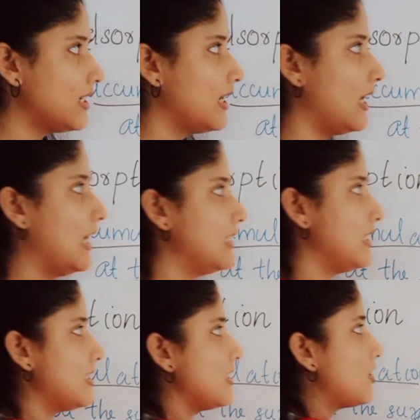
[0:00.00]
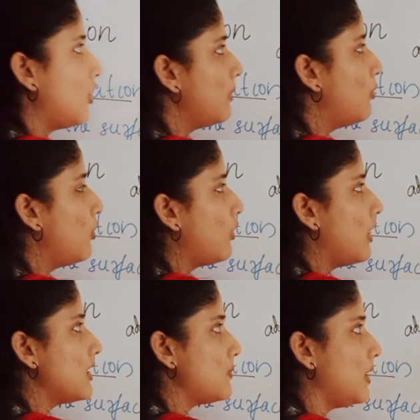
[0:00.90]
and this is called, the
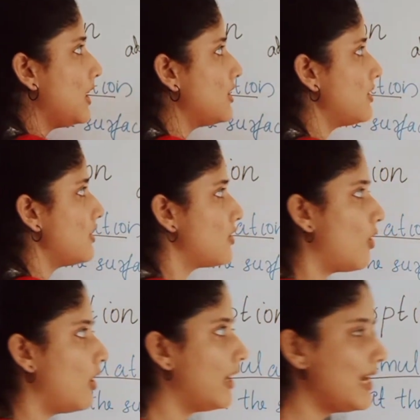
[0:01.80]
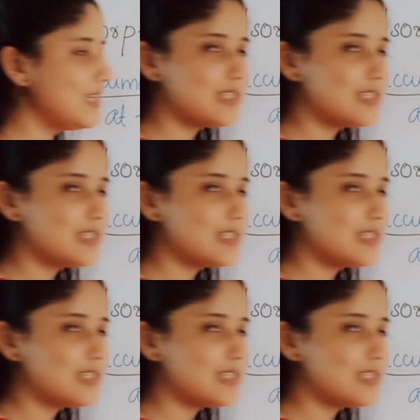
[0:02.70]
molecular species is called as